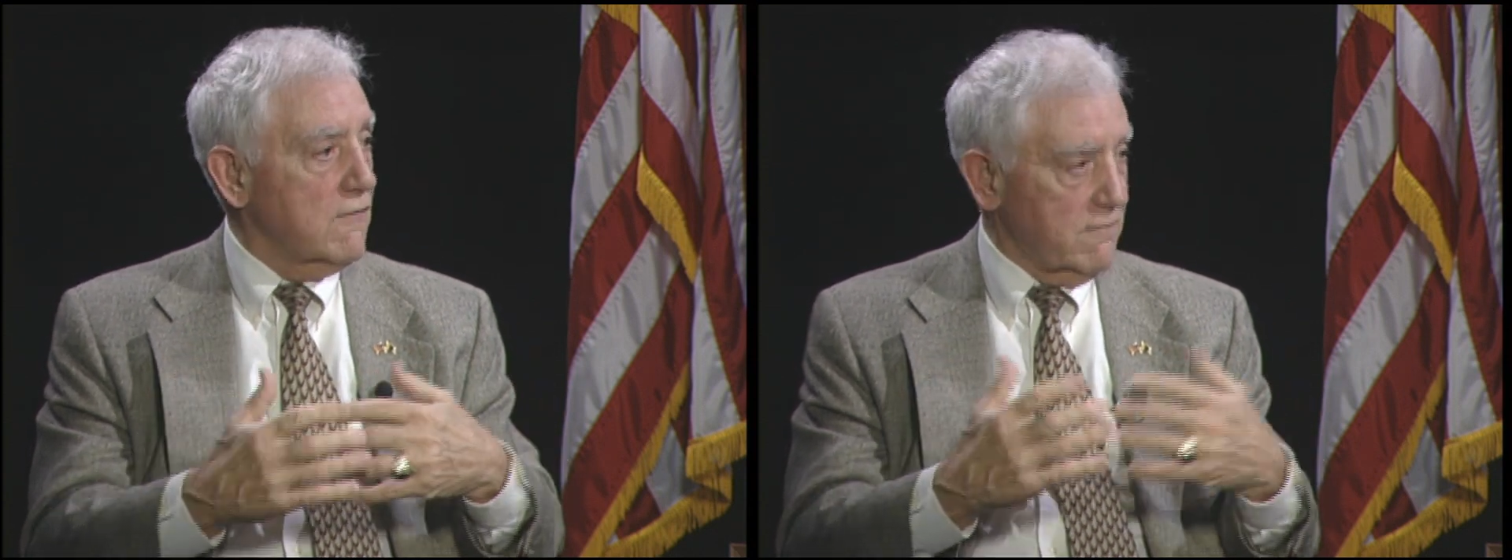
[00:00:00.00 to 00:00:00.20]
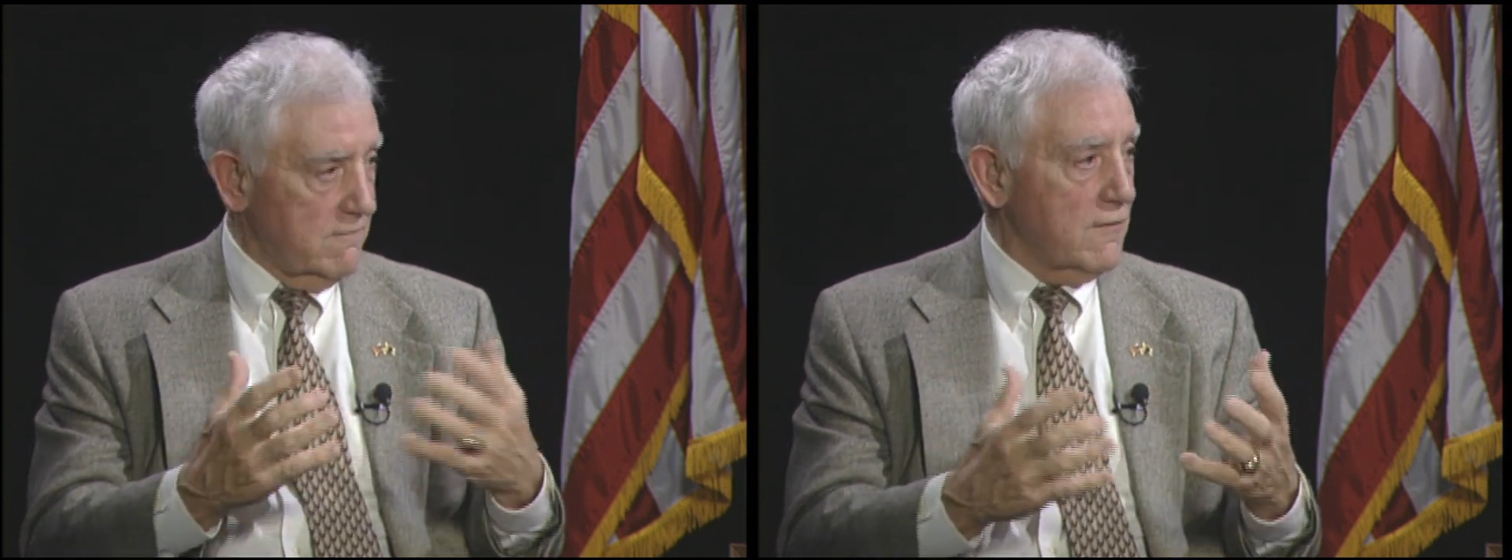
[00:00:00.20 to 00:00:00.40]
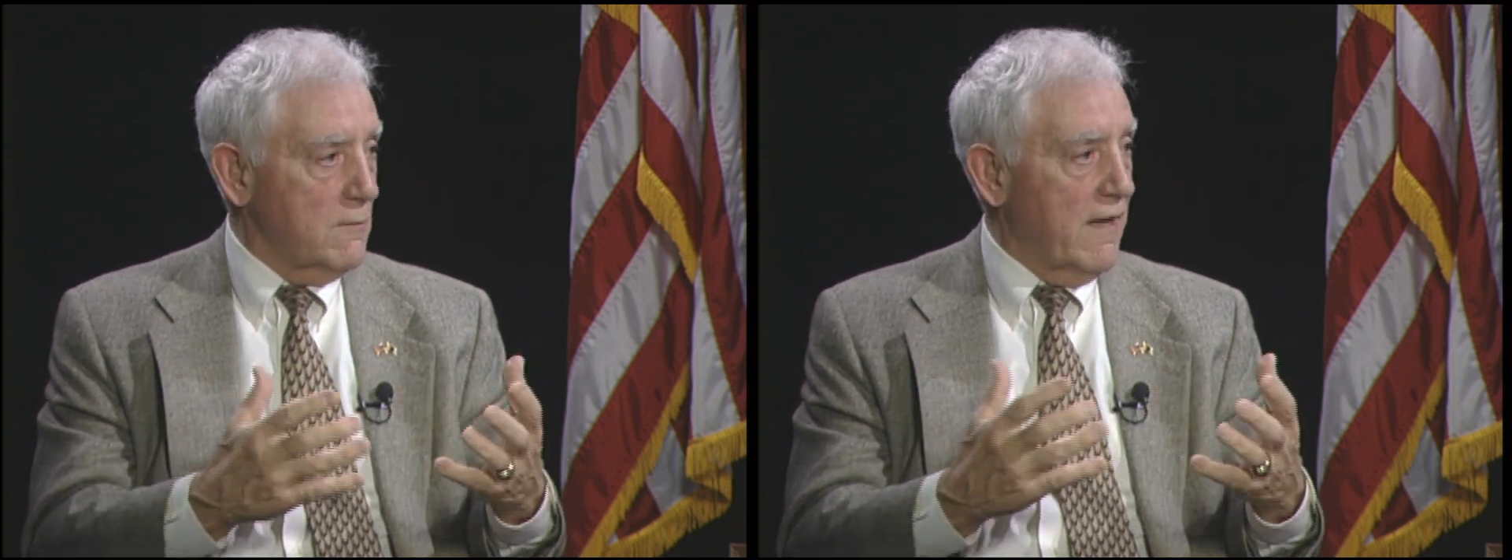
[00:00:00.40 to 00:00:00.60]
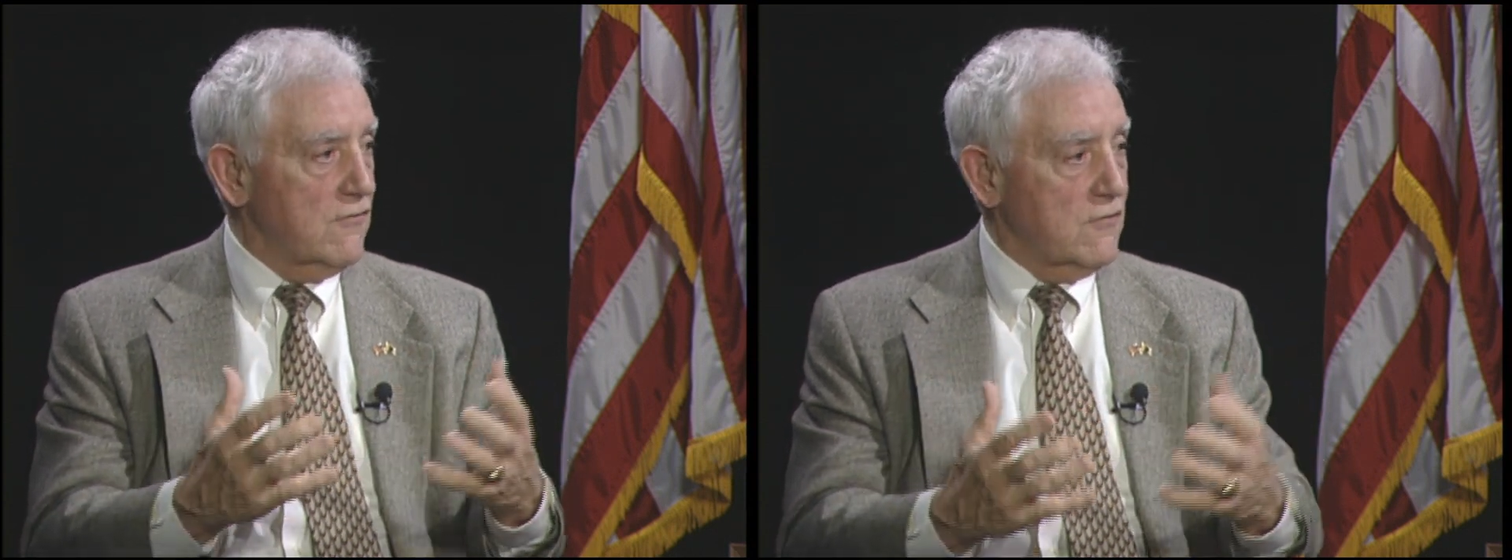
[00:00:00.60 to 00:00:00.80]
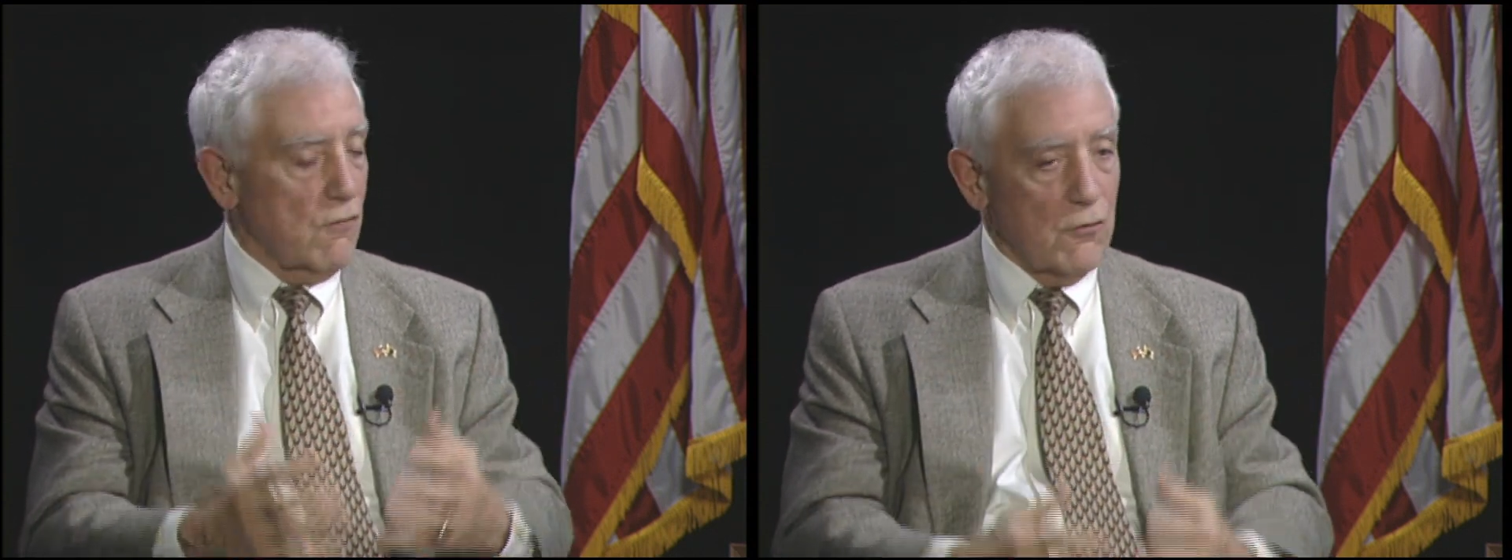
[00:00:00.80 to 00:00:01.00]
You can
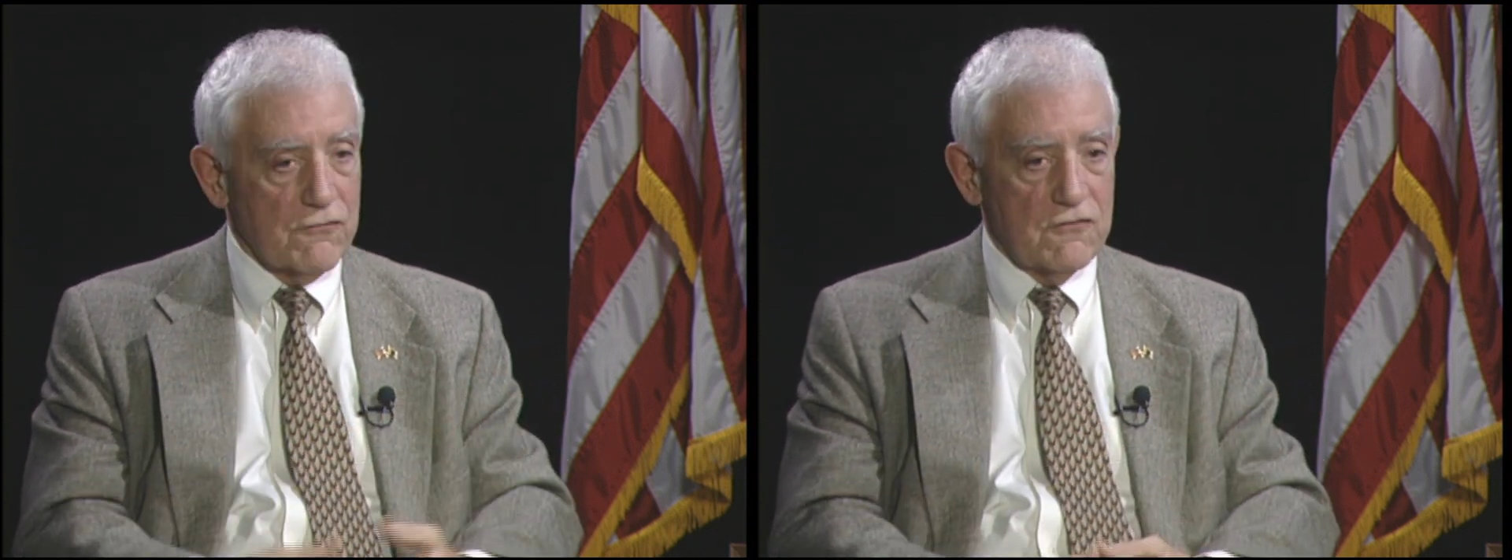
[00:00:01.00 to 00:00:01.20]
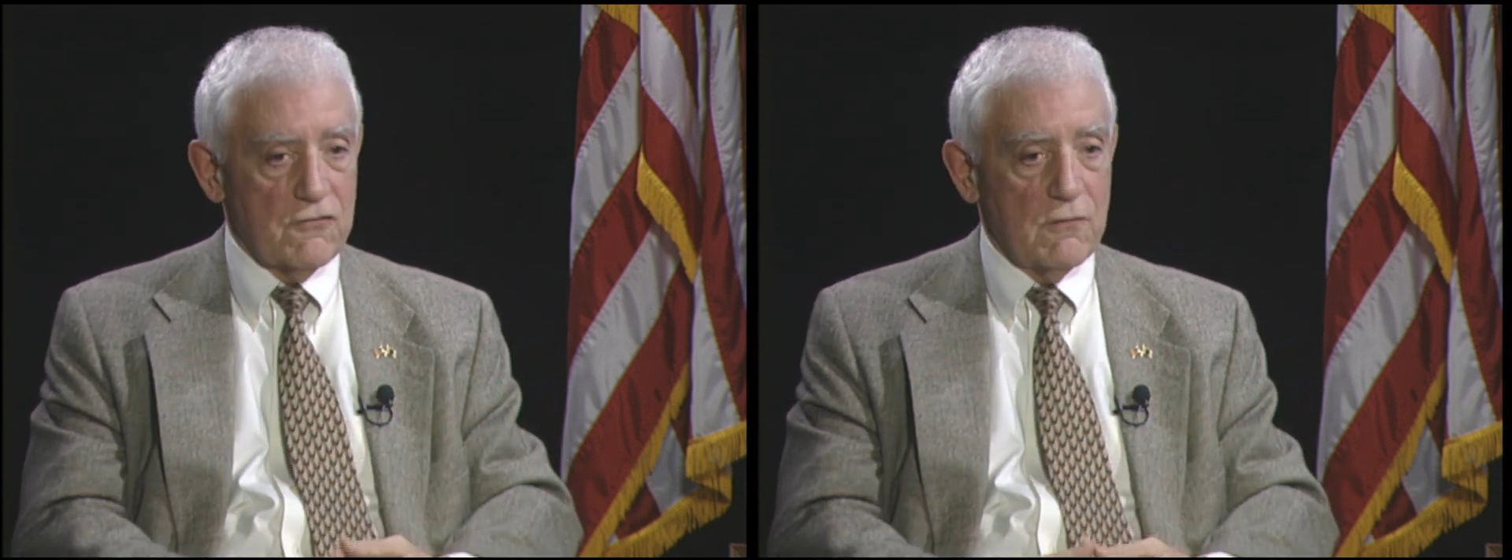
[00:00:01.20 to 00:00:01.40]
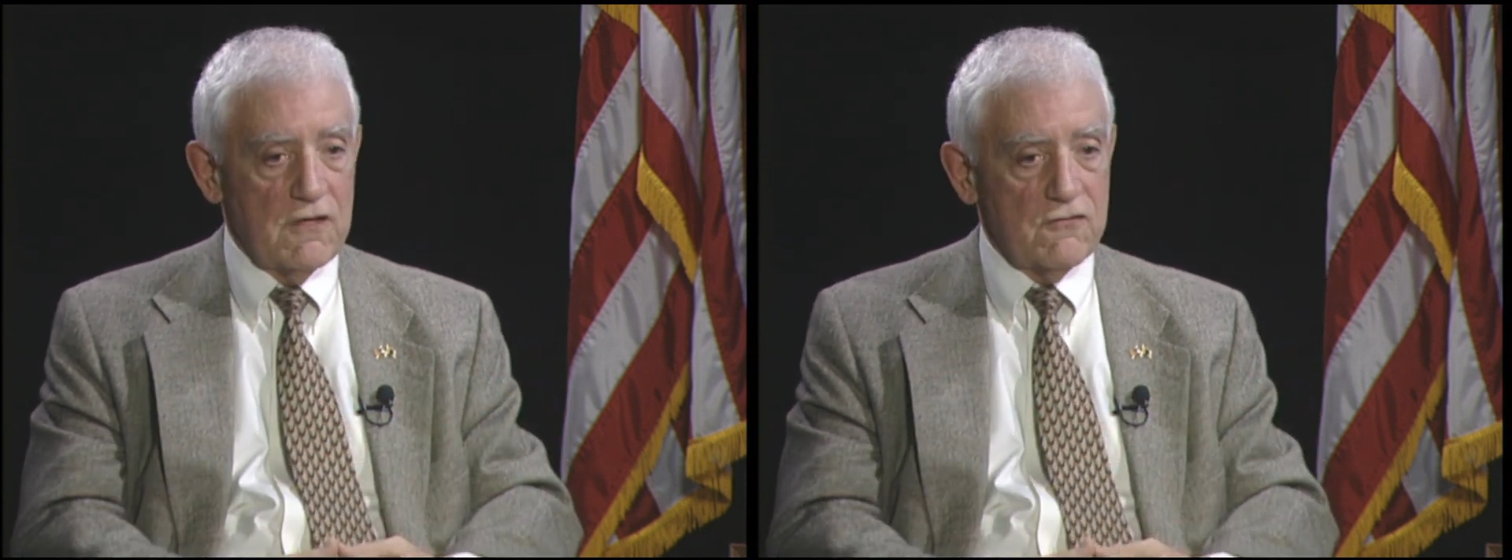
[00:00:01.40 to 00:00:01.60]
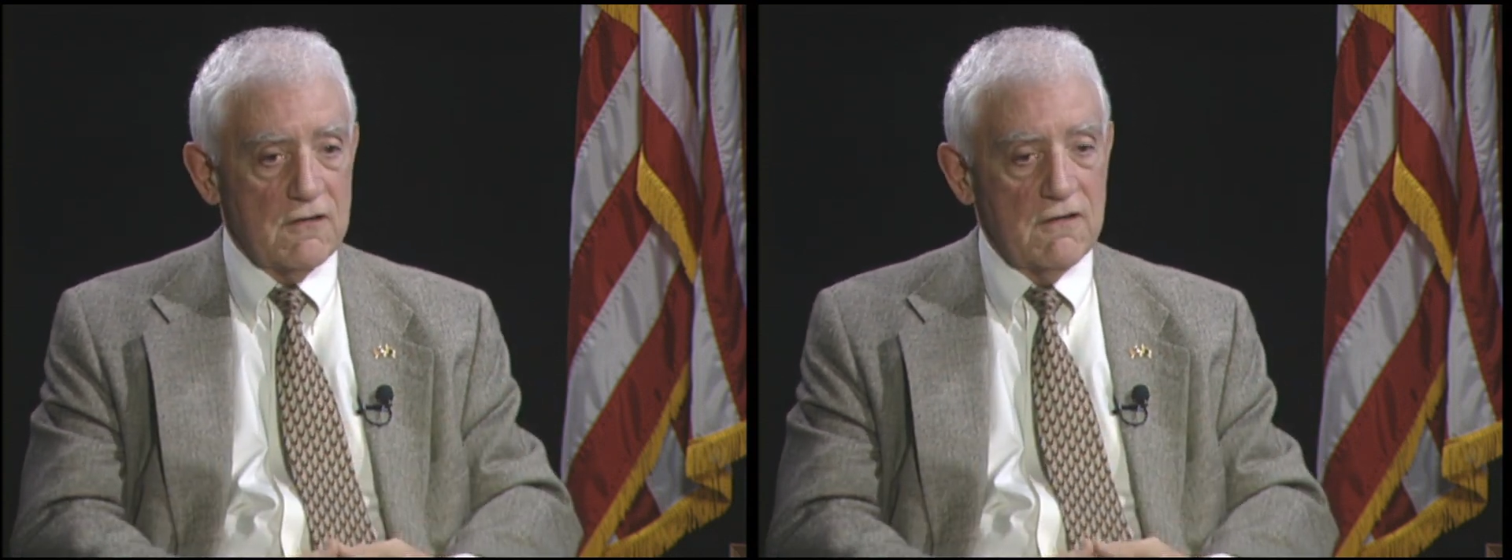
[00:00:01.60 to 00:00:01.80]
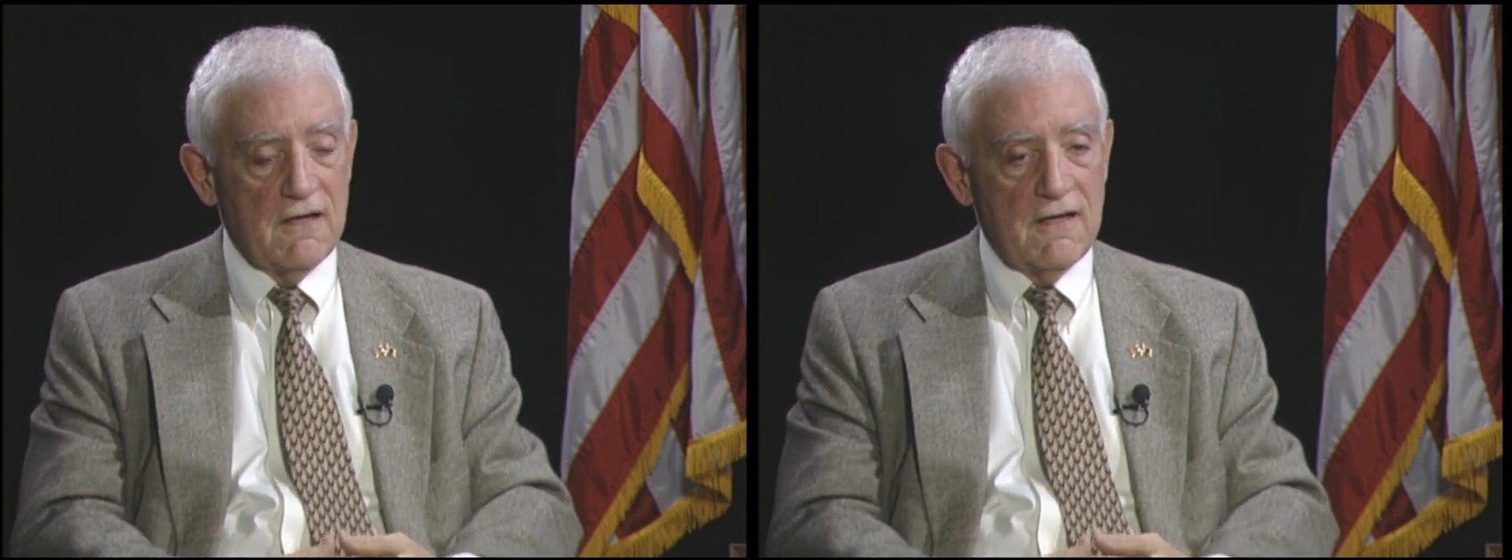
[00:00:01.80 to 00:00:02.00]
imagine the whole situation.